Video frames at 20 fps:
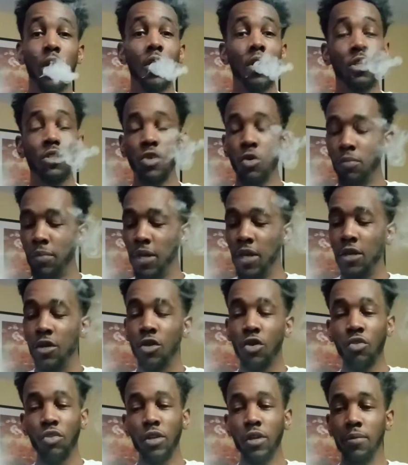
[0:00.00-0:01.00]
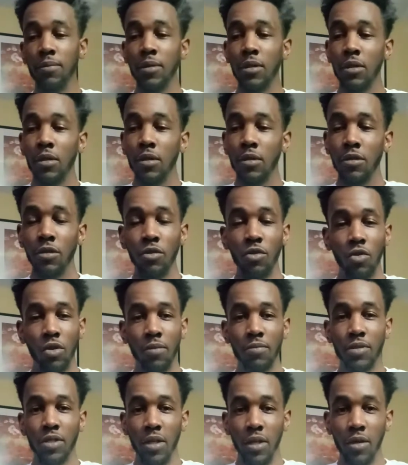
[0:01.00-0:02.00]
So being a Crip, you know what
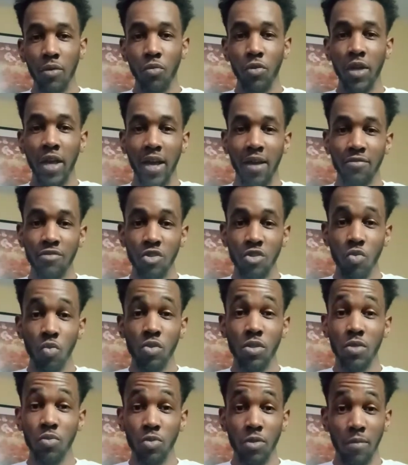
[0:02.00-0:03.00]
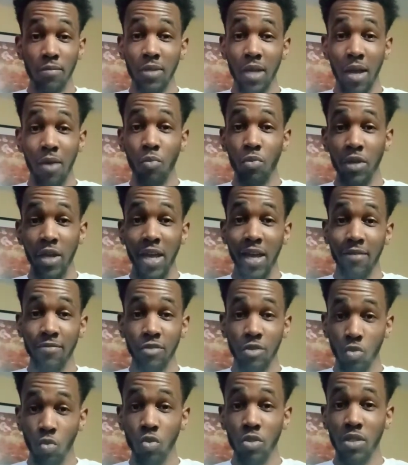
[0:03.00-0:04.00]
I'm saying? We have sometimes we have
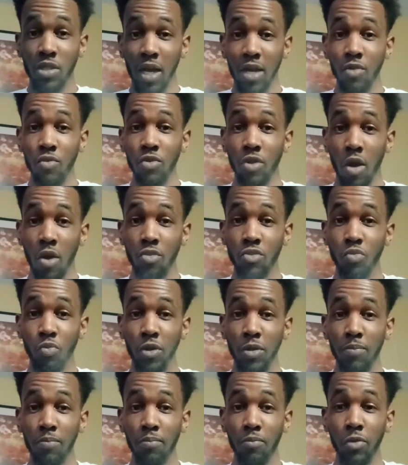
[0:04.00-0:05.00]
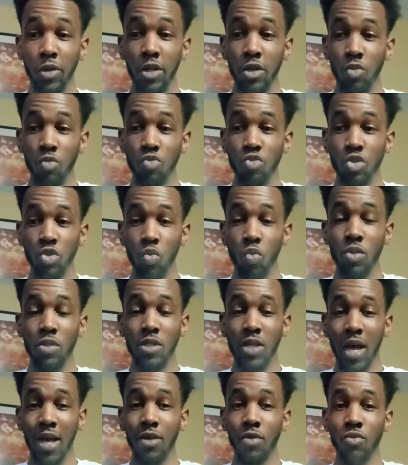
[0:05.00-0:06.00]
suicidal thoughts. We do
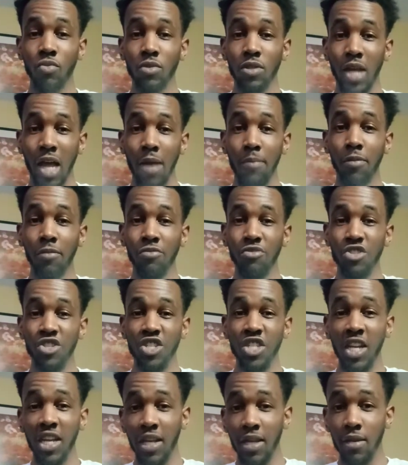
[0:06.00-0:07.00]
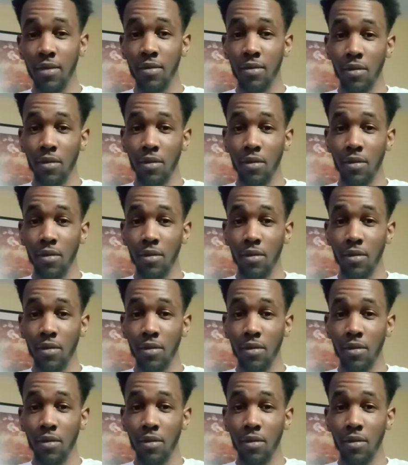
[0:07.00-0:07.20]
suicidal type of shit.